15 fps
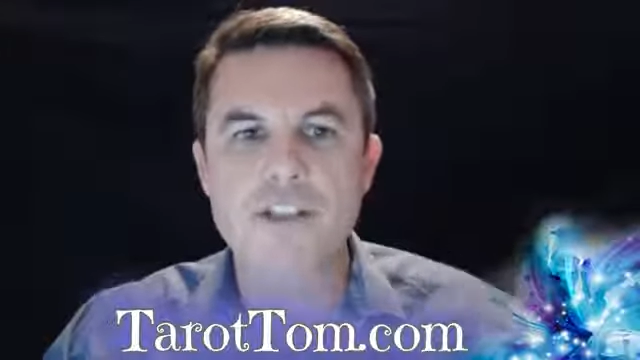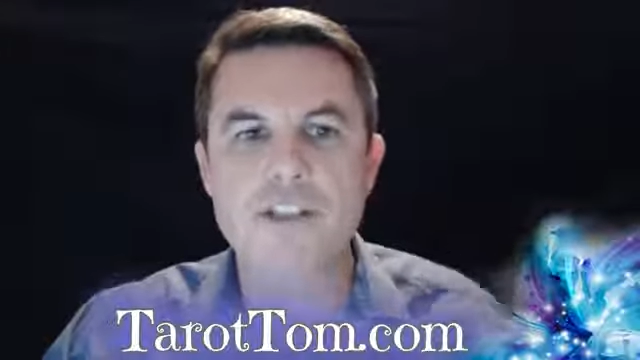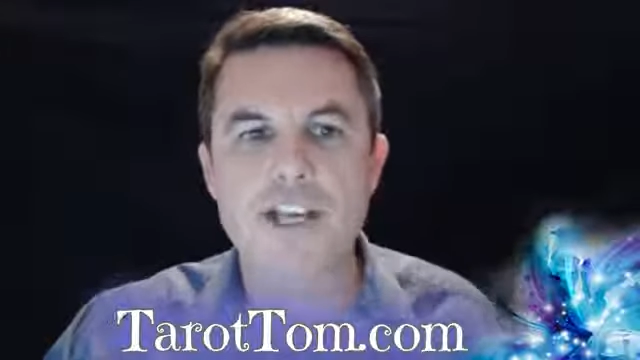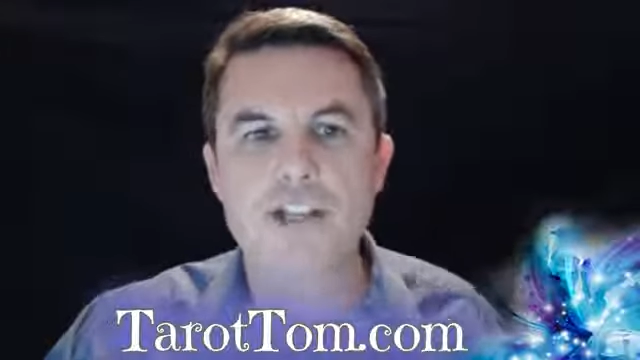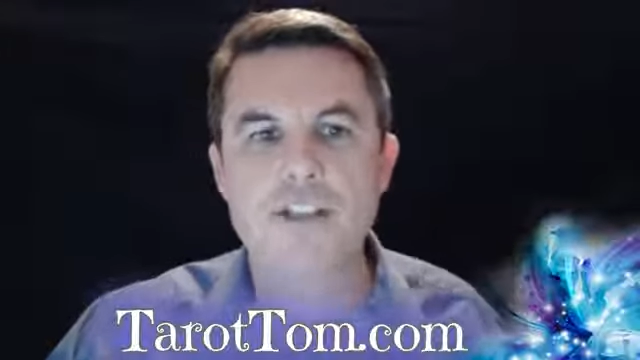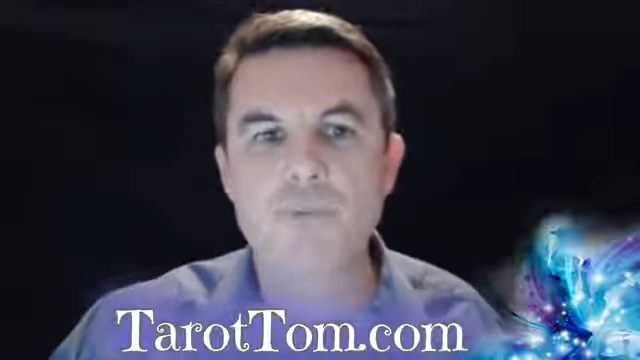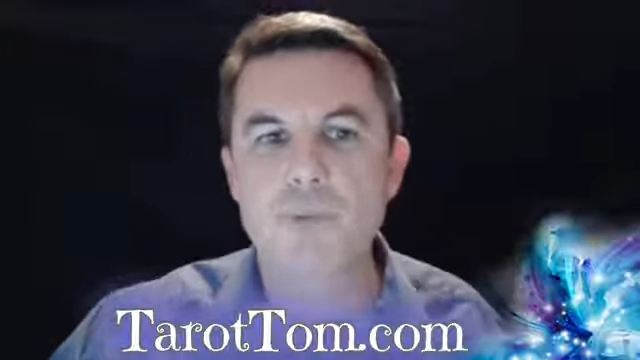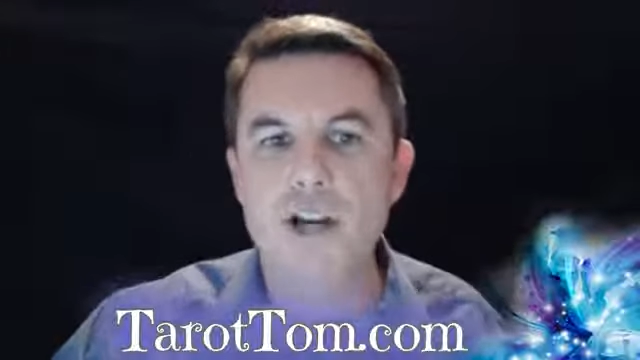
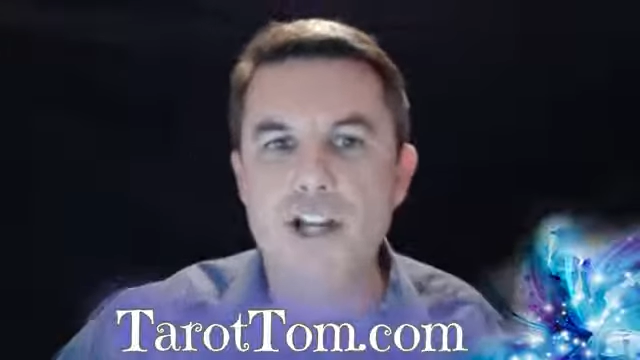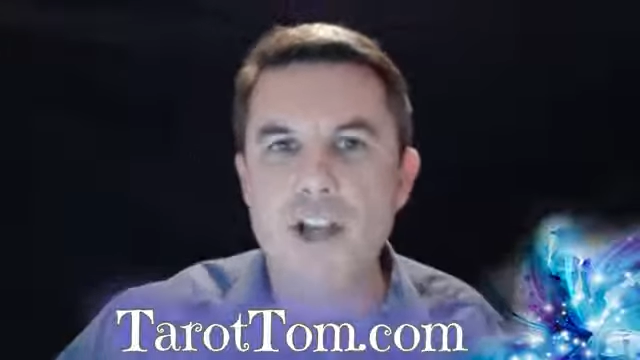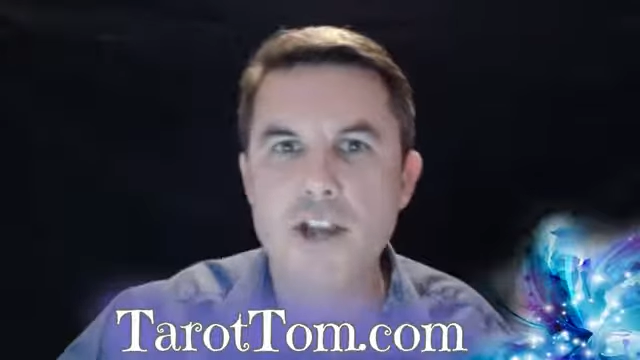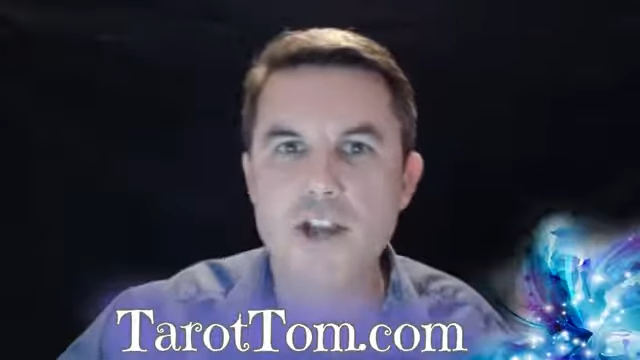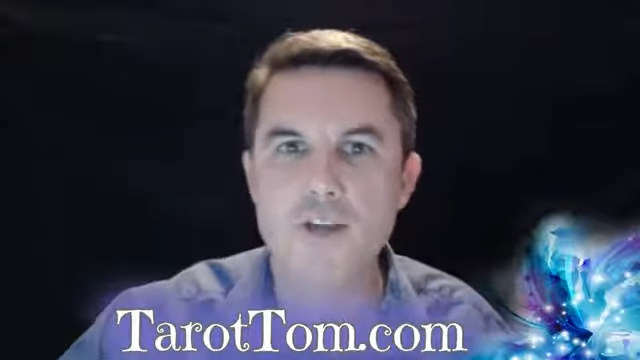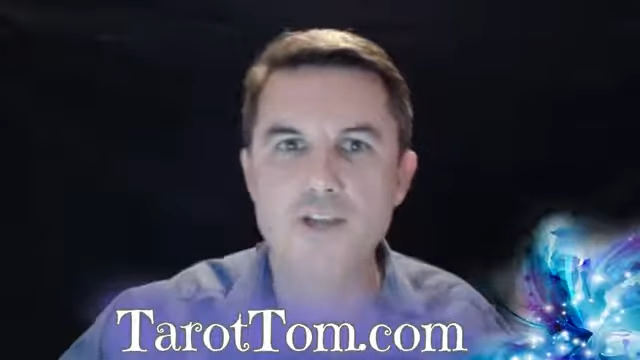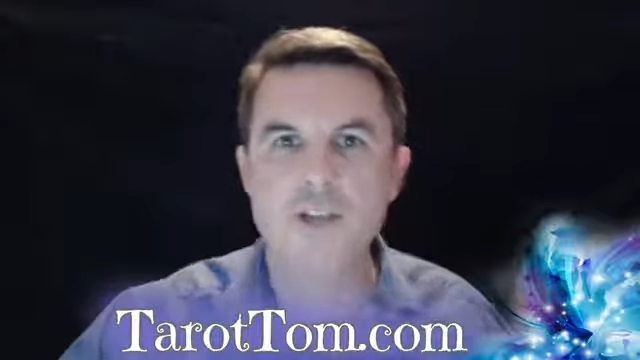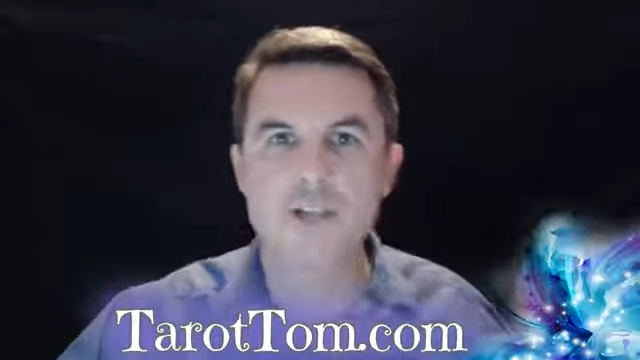section, but I know
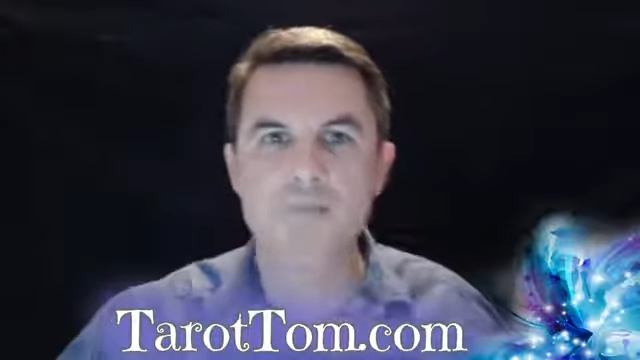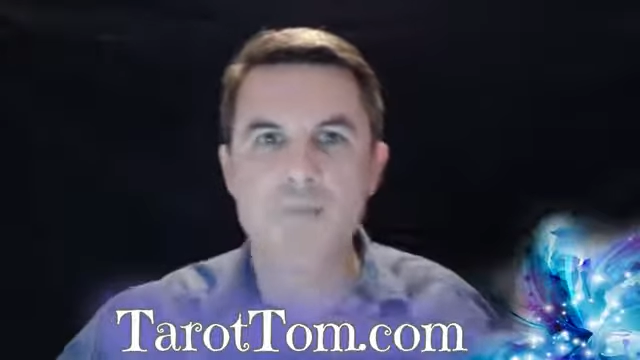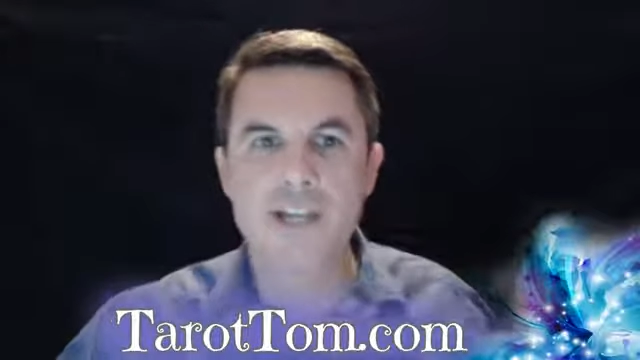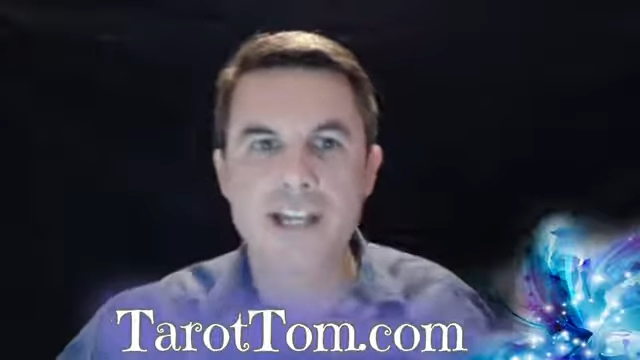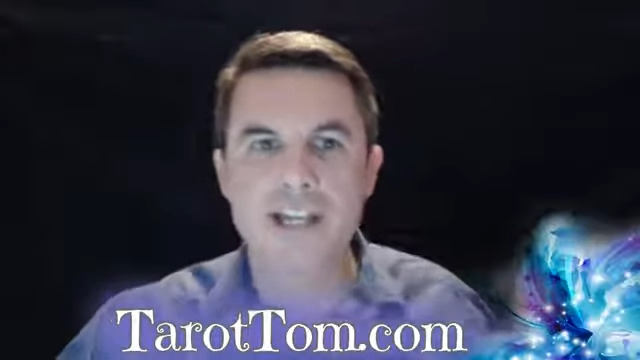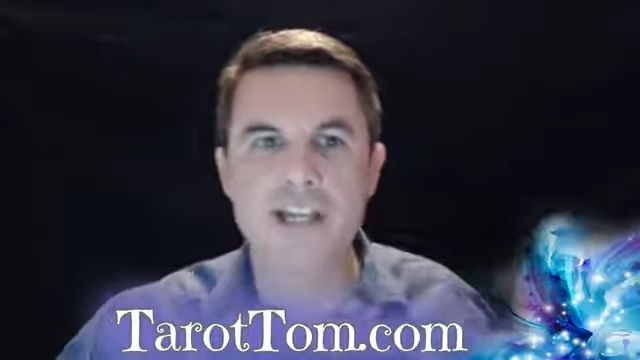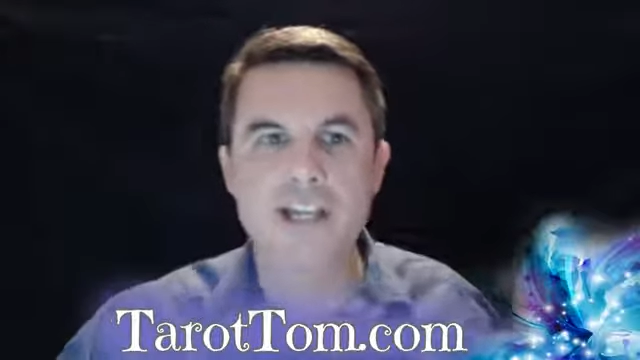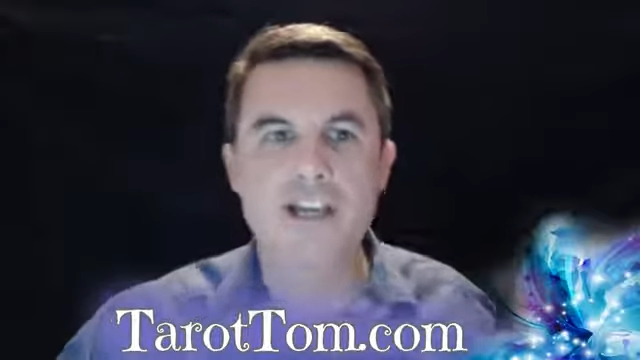you did,
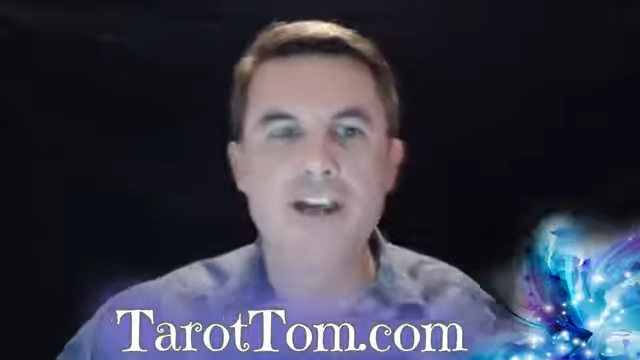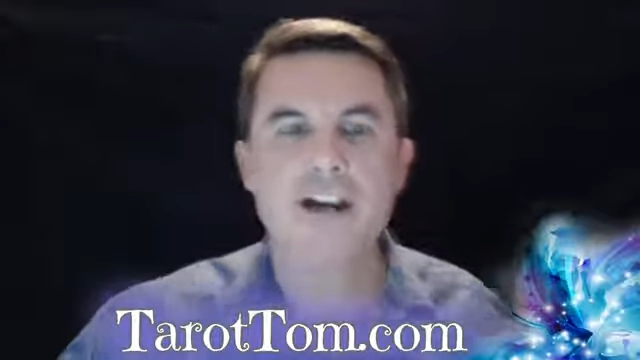Millie.